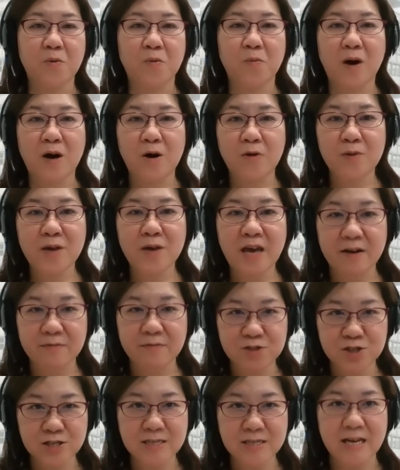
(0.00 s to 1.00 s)
While we
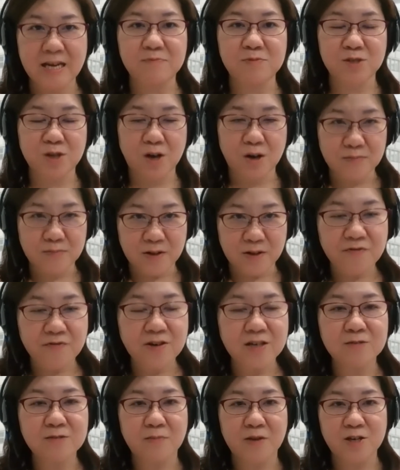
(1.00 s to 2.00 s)
have just absorbed the
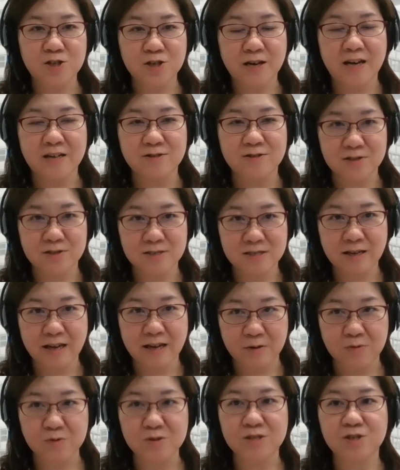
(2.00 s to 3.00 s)
first major
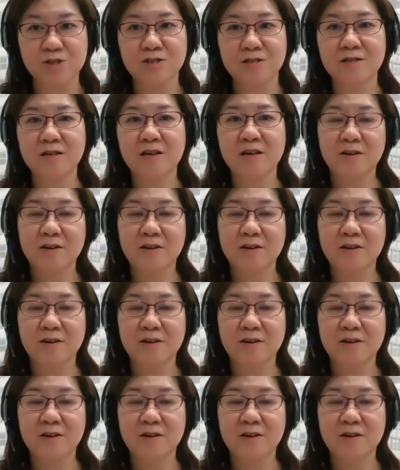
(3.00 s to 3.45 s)
acquisition,